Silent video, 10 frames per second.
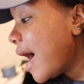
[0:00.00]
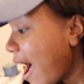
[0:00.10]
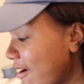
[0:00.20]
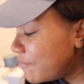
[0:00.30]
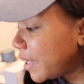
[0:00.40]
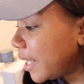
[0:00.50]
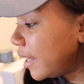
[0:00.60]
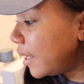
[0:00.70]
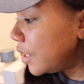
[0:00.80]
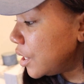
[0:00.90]
I've
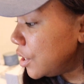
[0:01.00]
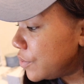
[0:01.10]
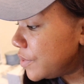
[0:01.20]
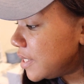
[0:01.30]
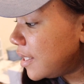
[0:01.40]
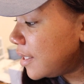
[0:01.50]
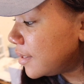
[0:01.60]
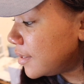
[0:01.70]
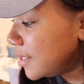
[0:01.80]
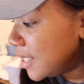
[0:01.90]
been using
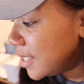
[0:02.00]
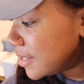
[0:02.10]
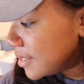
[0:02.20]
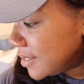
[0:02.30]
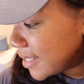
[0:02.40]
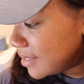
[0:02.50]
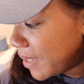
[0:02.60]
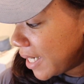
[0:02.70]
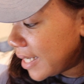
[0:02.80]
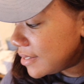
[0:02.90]
the
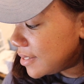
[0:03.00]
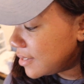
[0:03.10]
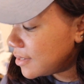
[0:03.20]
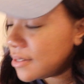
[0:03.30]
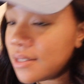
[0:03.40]
6-minute